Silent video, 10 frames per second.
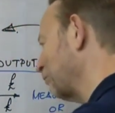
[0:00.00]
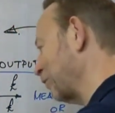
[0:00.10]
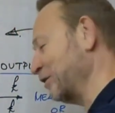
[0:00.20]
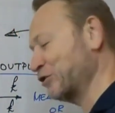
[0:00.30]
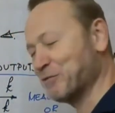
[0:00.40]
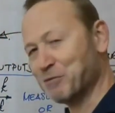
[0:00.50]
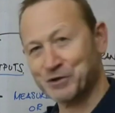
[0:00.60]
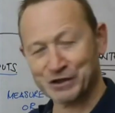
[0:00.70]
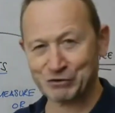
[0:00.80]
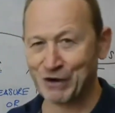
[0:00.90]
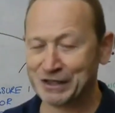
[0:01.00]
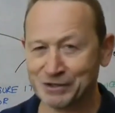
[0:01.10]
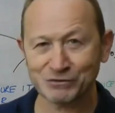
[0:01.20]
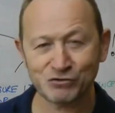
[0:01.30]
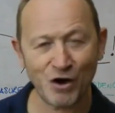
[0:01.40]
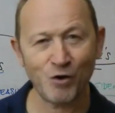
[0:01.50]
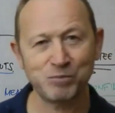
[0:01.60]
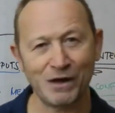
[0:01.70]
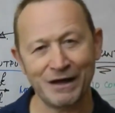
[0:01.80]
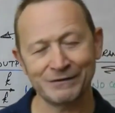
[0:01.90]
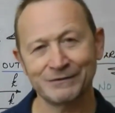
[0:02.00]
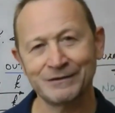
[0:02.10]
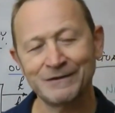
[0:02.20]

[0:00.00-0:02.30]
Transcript: please come up with a great control plan